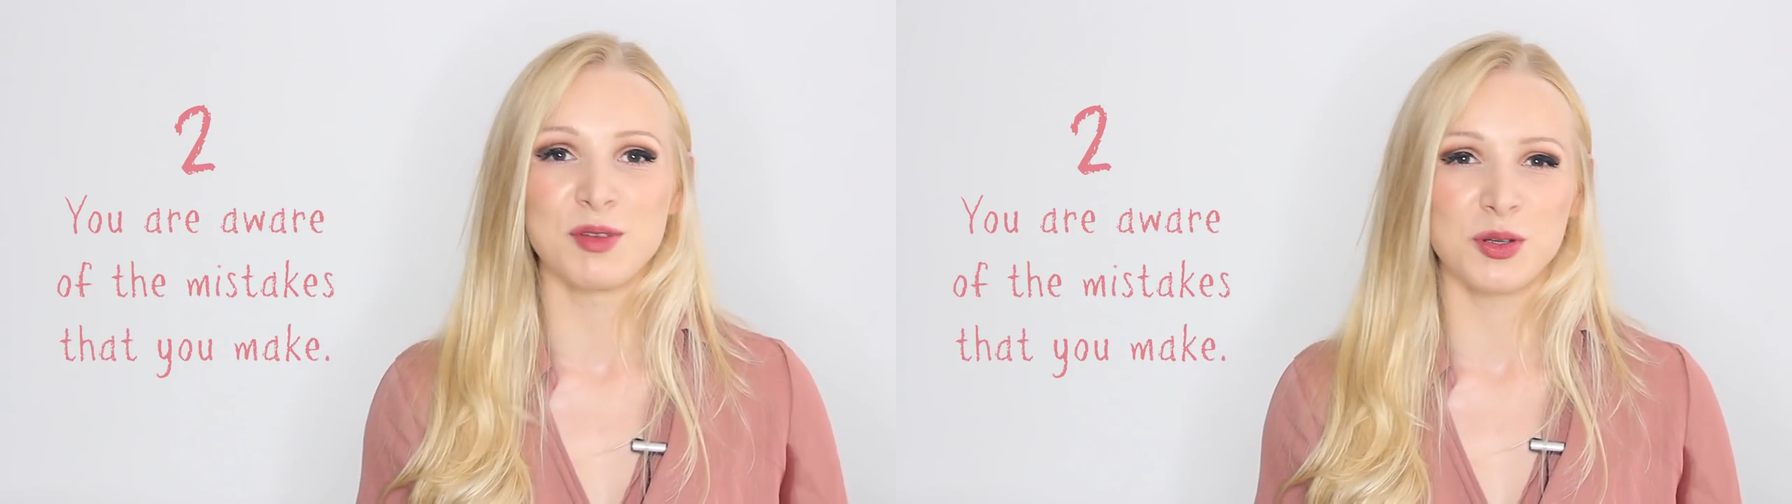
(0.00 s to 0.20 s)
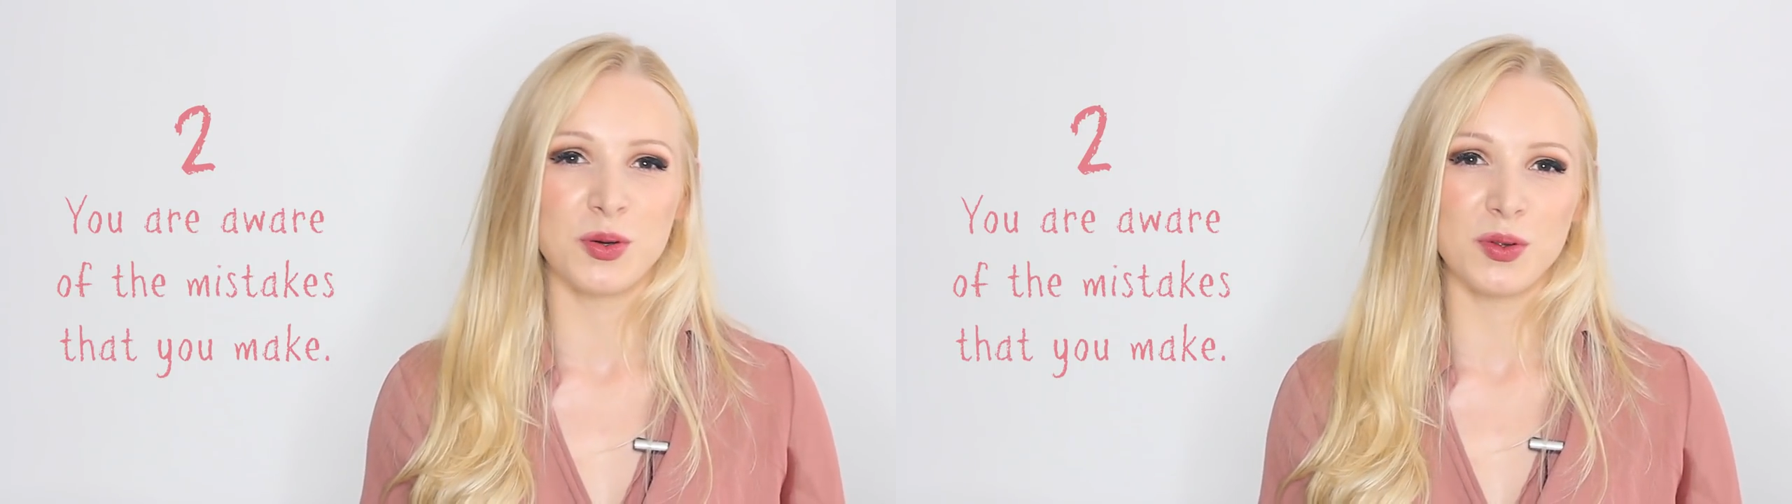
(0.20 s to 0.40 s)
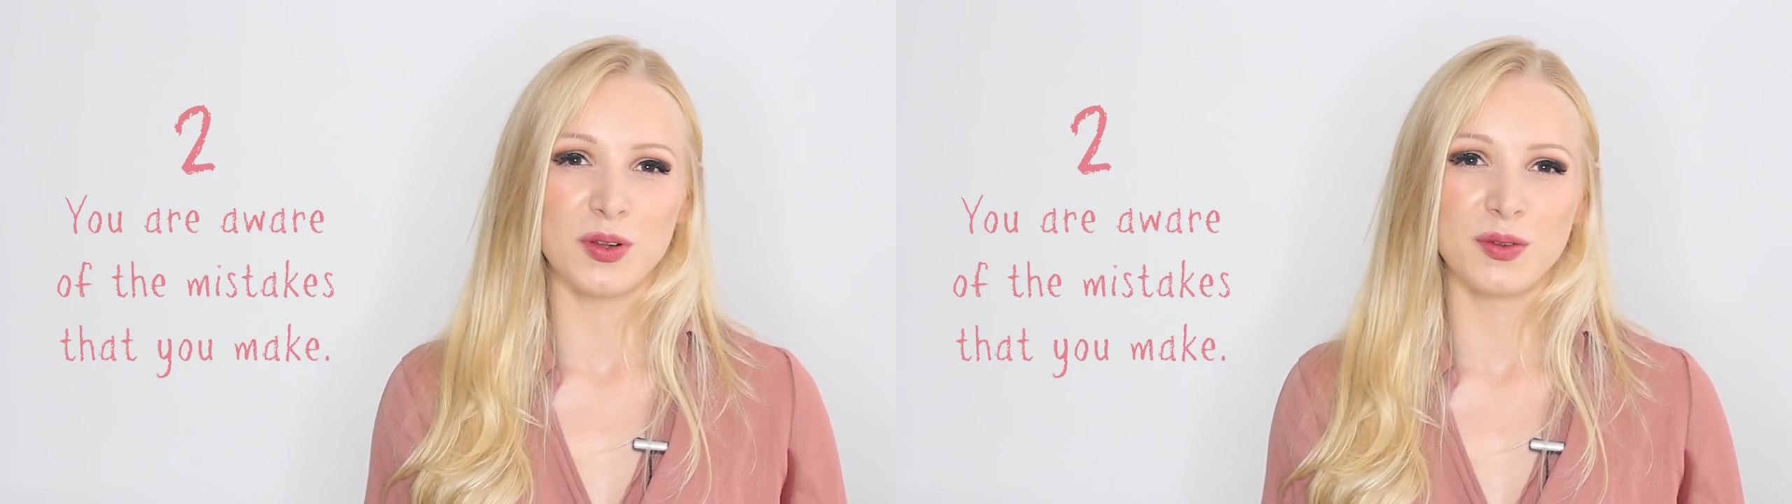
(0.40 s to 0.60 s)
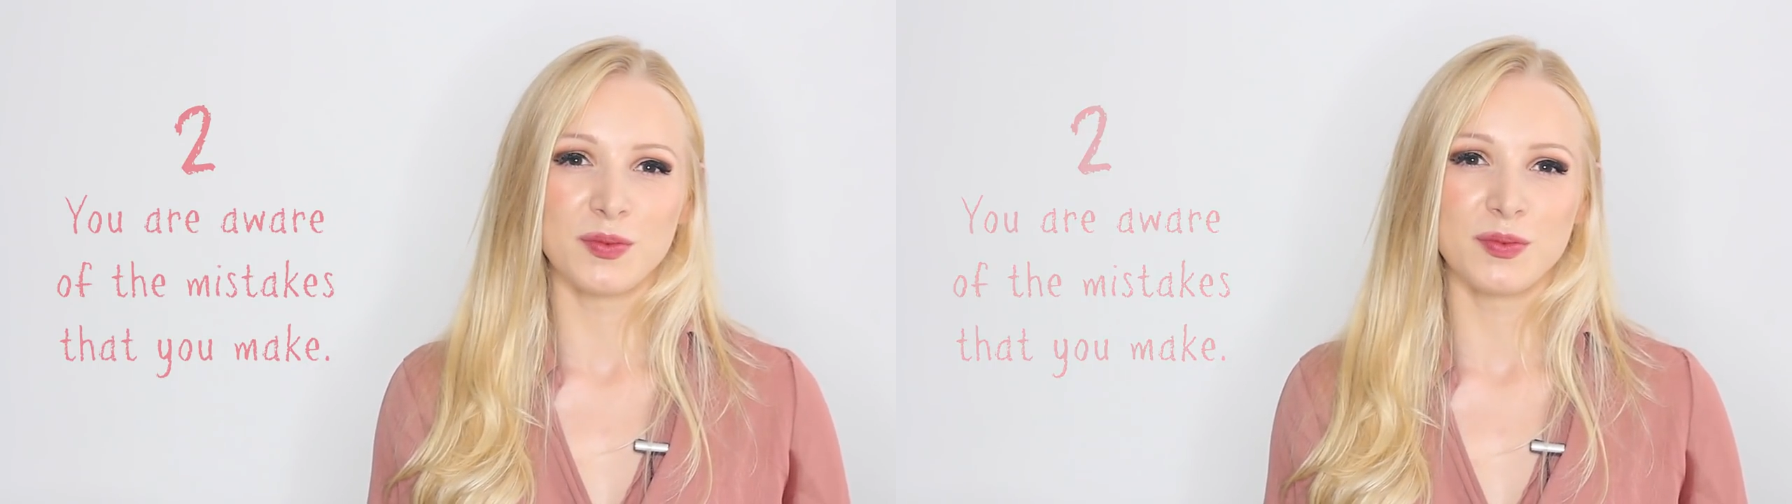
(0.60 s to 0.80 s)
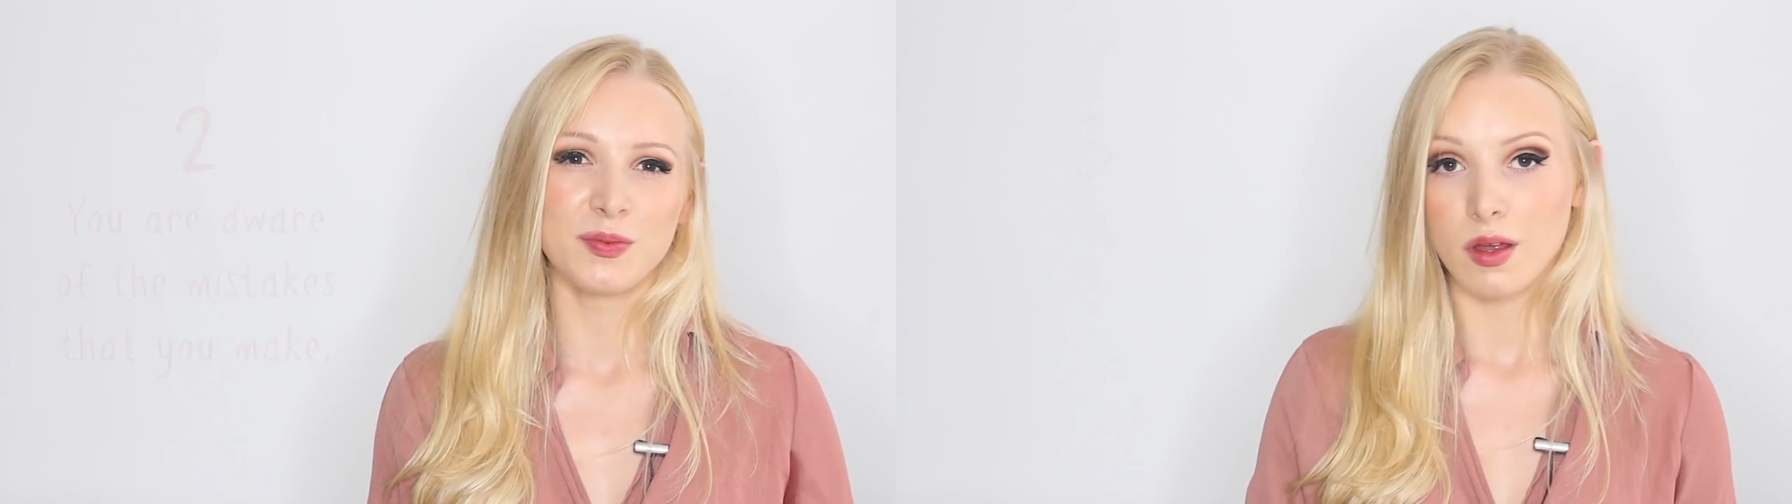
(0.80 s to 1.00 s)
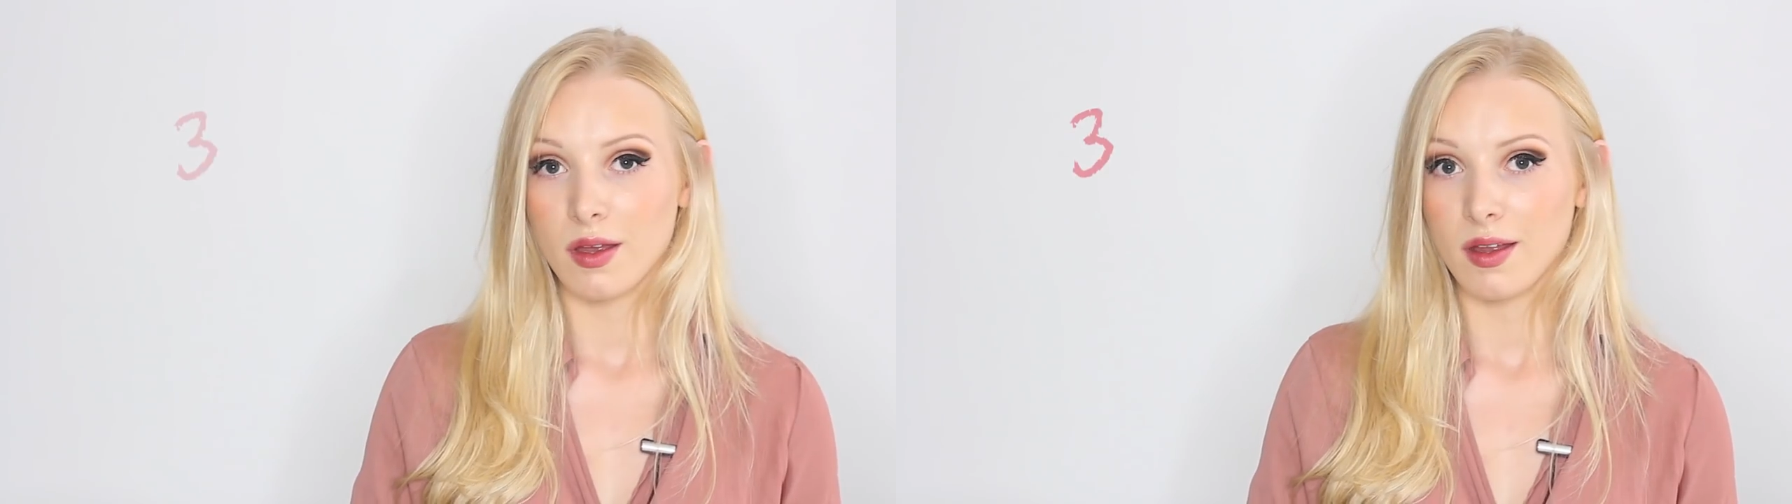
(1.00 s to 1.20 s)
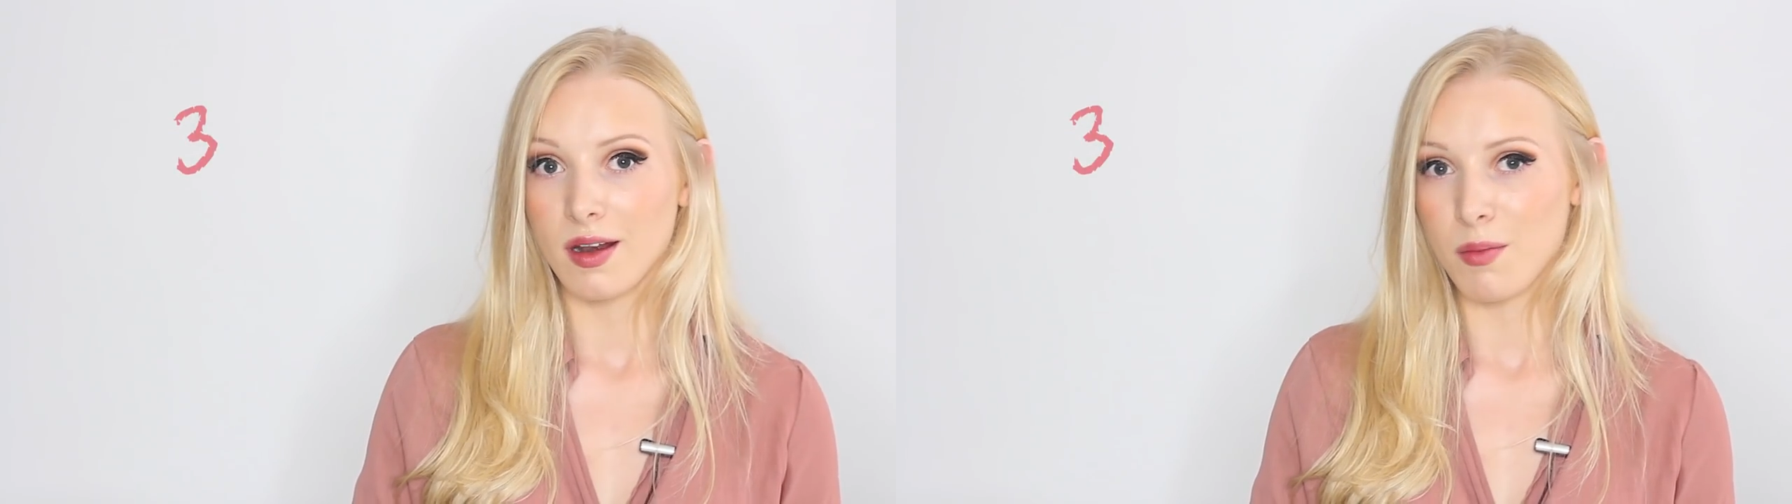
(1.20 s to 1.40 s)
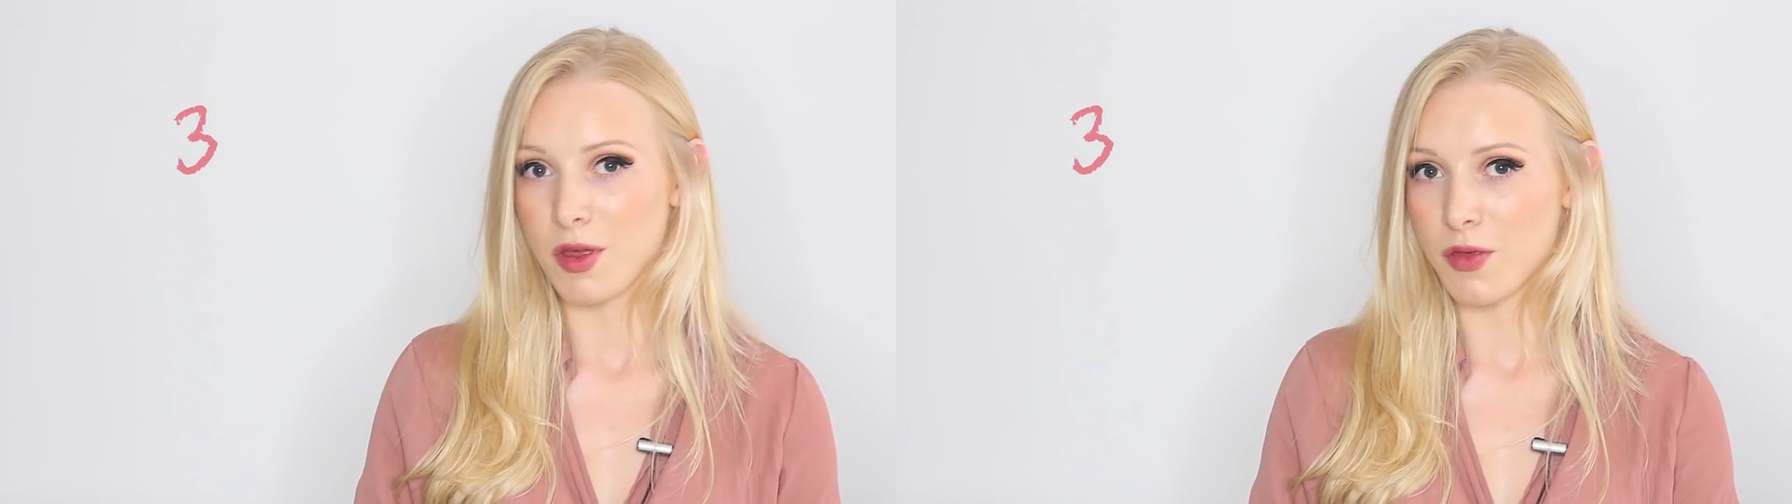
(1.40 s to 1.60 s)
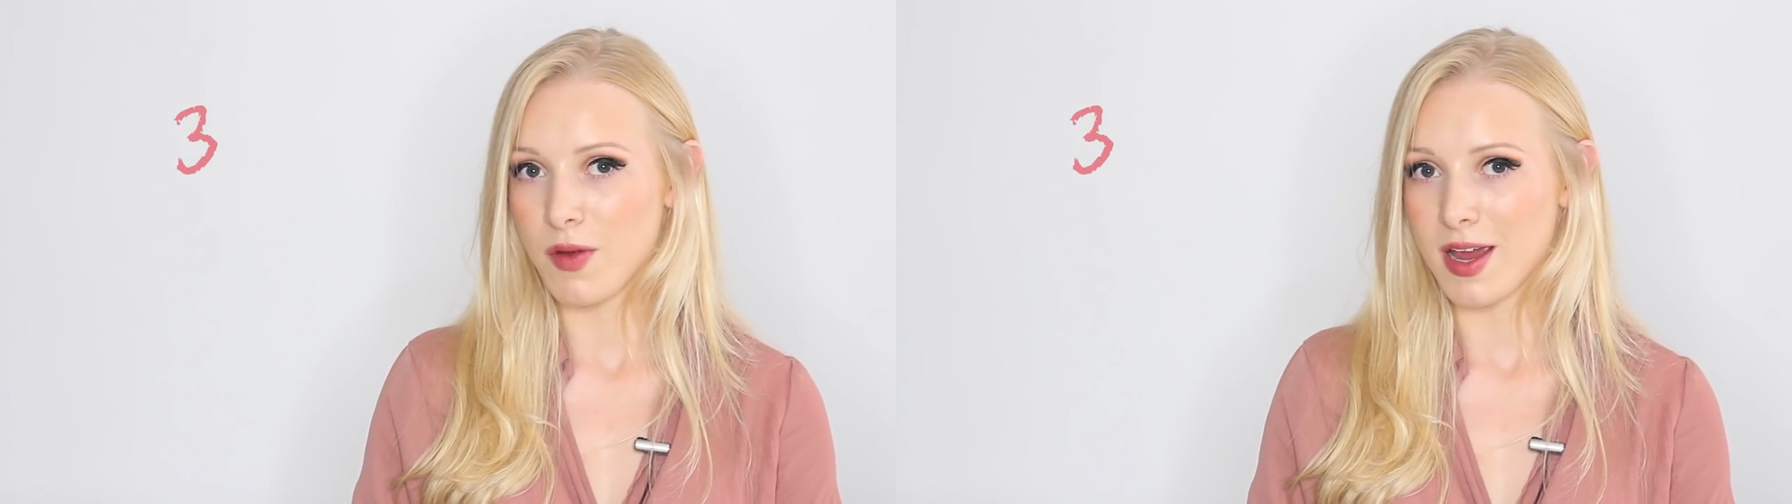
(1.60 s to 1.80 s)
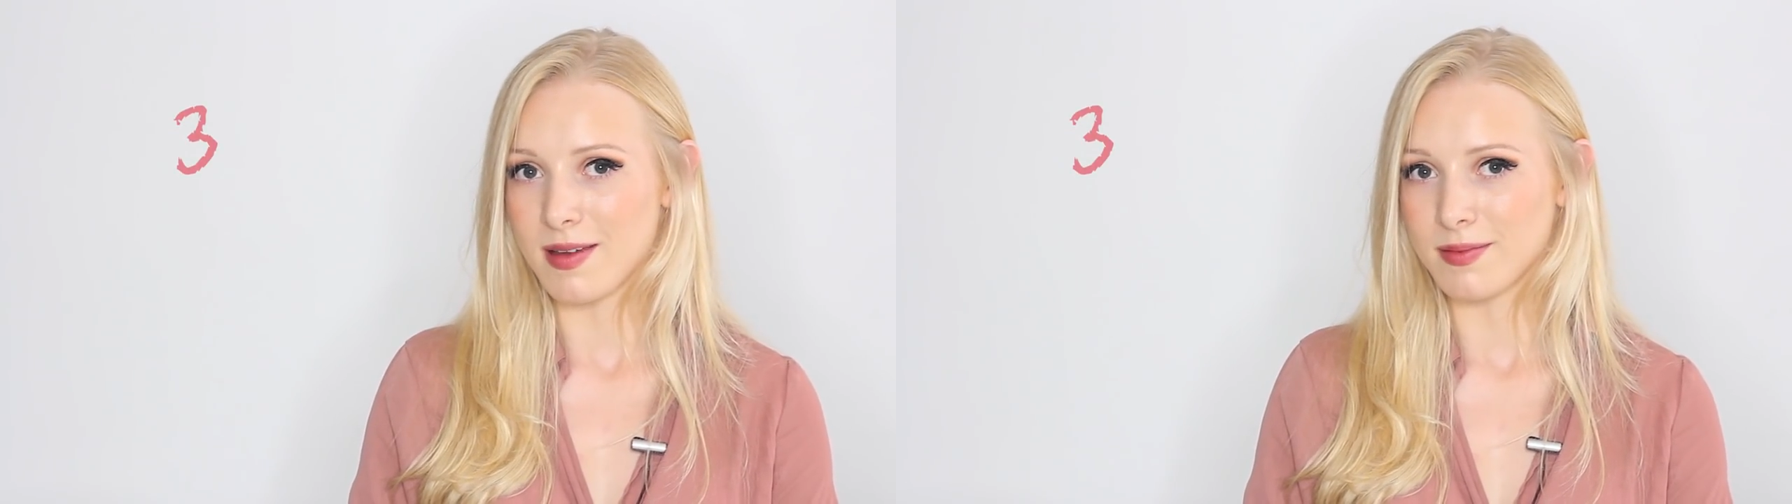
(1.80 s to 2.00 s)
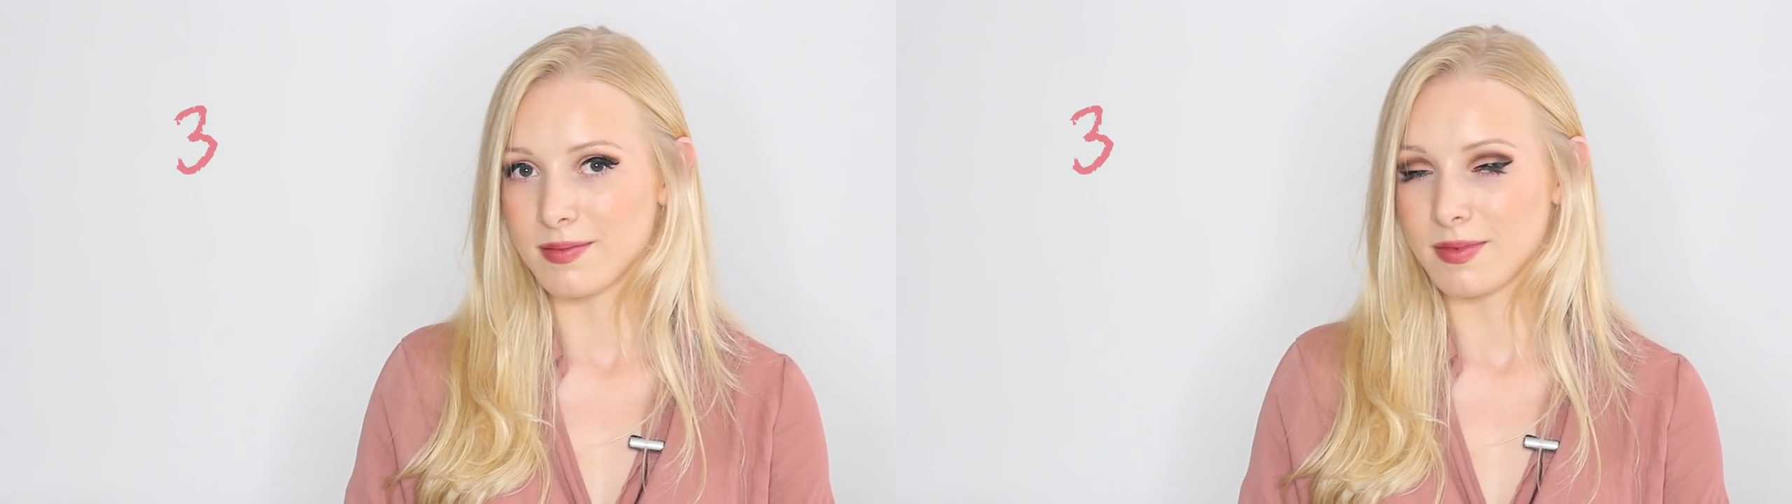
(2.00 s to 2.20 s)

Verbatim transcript: at all. Number three,